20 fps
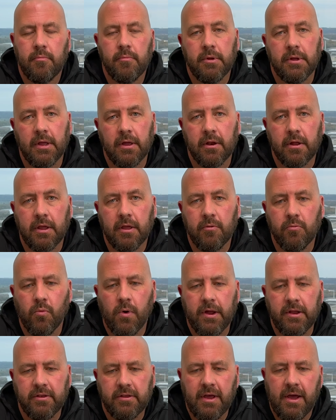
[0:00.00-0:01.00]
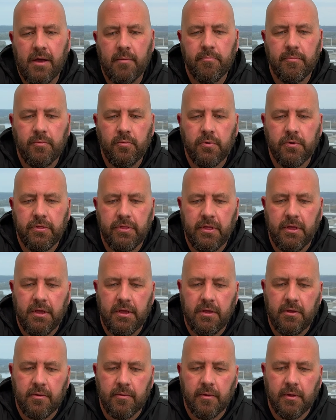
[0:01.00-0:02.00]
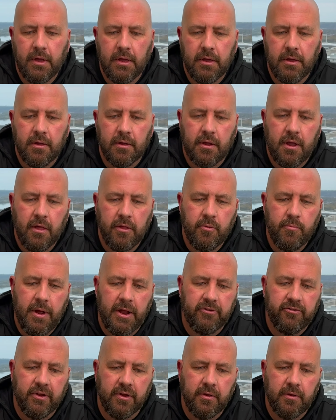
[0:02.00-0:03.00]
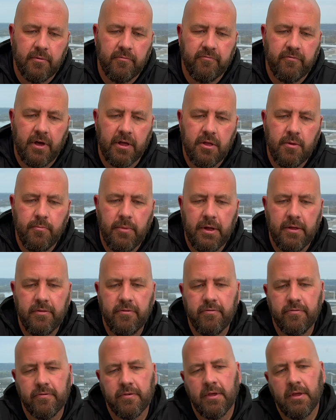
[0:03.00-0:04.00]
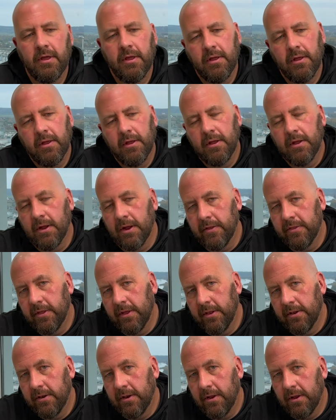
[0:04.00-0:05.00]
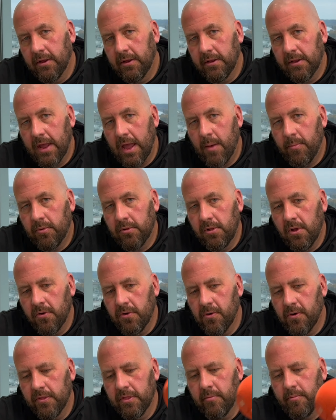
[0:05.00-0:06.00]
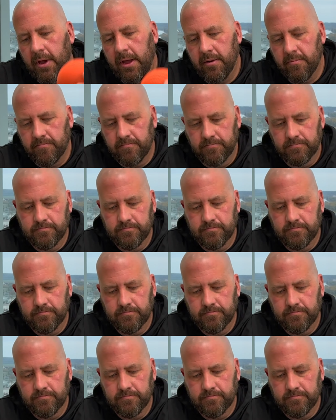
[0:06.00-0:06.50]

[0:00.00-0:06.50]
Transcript: yeah, again, white top with the uh, color matching volume buttons, and then uh, Apple logo on the bottom.